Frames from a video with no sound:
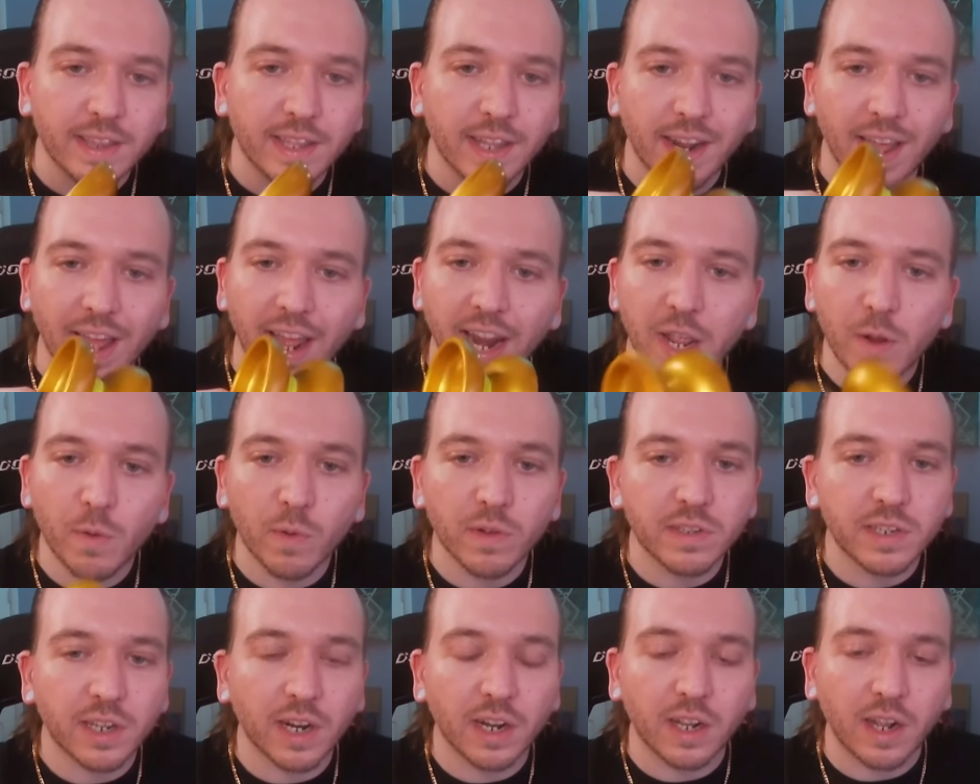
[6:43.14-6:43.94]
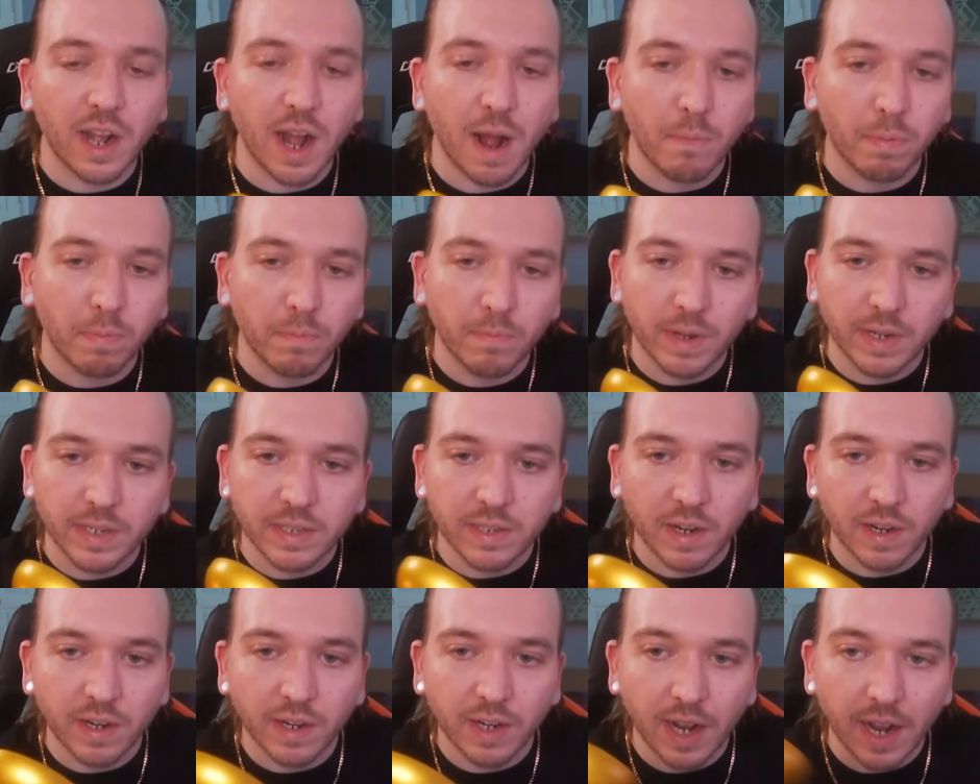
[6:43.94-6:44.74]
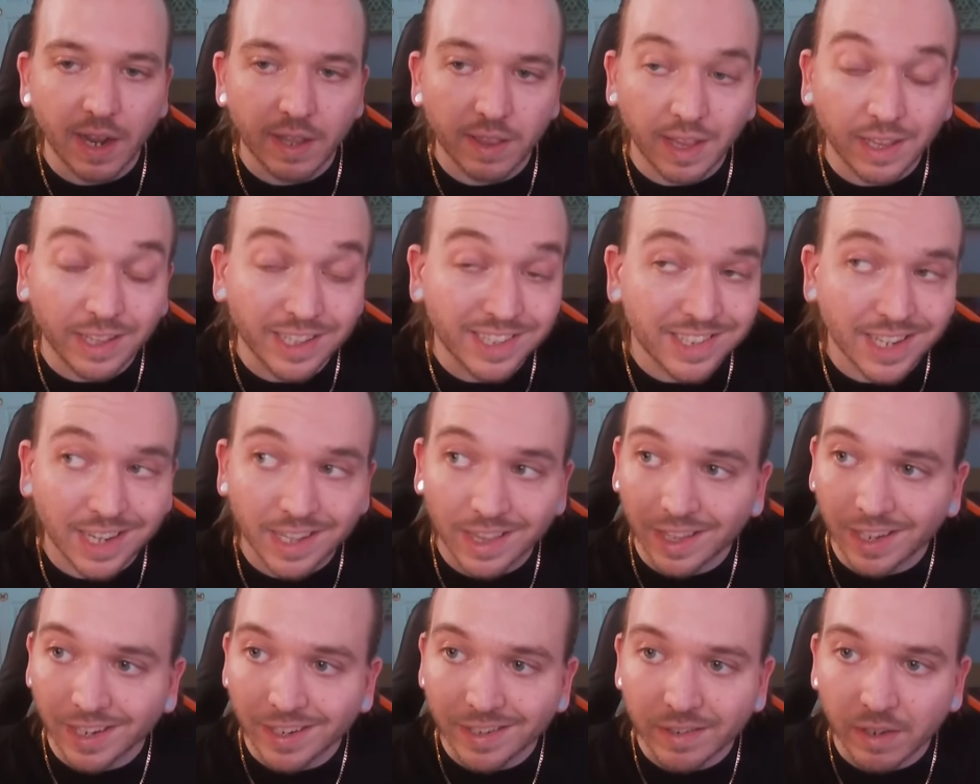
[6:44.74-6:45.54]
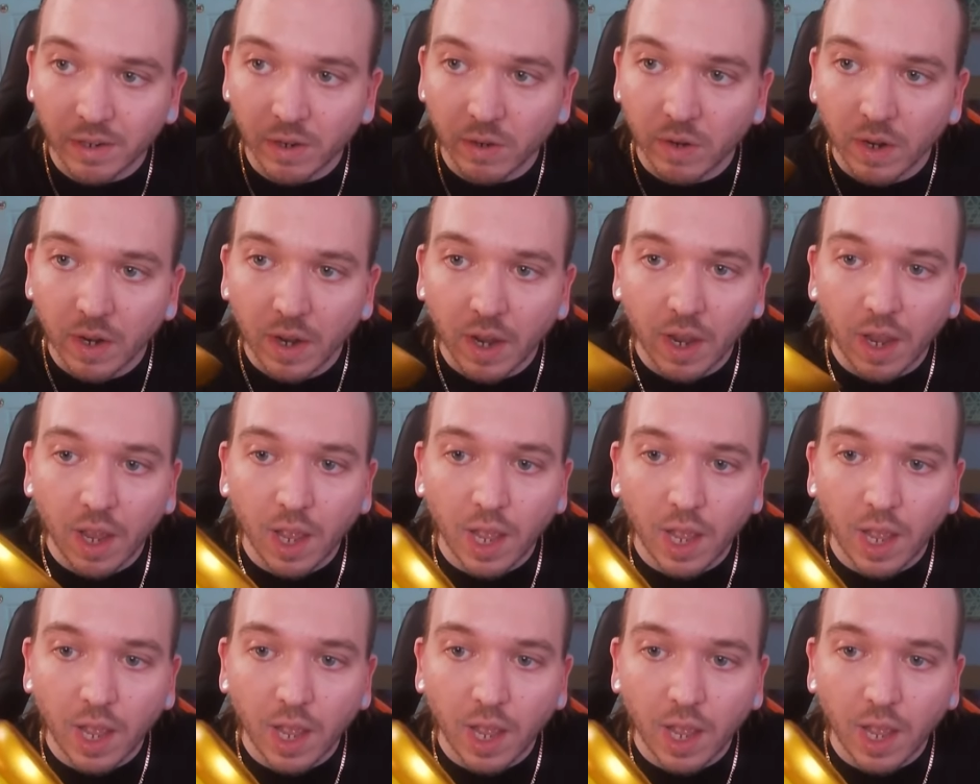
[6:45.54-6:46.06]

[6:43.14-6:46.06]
that anyone's going to compliment on it, at least I think so.